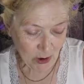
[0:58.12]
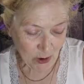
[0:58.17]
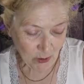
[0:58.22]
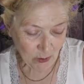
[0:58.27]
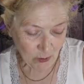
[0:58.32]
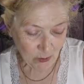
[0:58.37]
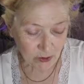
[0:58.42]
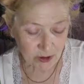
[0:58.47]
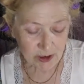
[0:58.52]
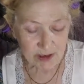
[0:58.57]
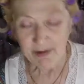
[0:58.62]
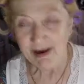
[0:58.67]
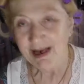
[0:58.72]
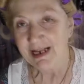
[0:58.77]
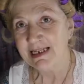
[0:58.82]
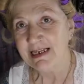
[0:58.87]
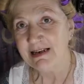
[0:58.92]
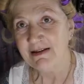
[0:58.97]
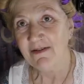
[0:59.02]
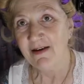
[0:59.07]

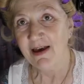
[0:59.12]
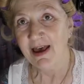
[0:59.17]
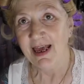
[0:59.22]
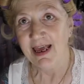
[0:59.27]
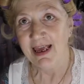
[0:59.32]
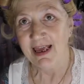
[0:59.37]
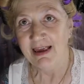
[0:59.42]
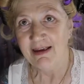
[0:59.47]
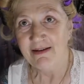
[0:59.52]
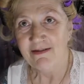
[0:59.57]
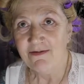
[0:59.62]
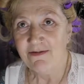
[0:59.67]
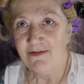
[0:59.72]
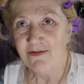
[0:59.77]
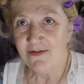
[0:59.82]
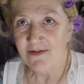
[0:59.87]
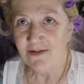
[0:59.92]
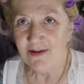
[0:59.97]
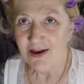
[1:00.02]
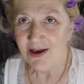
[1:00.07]
5:15
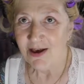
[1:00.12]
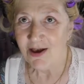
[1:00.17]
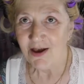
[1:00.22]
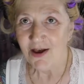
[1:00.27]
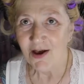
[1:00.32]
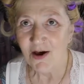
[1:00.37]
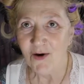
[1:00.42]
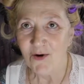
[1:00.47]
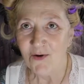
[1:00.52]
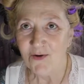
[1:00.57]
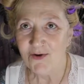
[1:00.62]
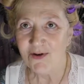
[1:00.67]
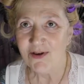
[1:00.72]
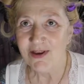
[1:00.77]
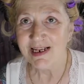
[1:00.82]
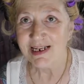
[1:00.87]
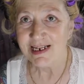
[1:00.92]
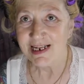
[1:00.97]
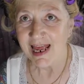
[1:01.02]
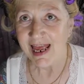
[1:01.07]
on the
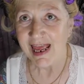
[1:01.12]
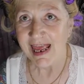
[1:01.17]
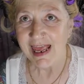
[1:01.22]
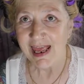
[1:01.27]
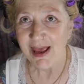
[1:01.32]
day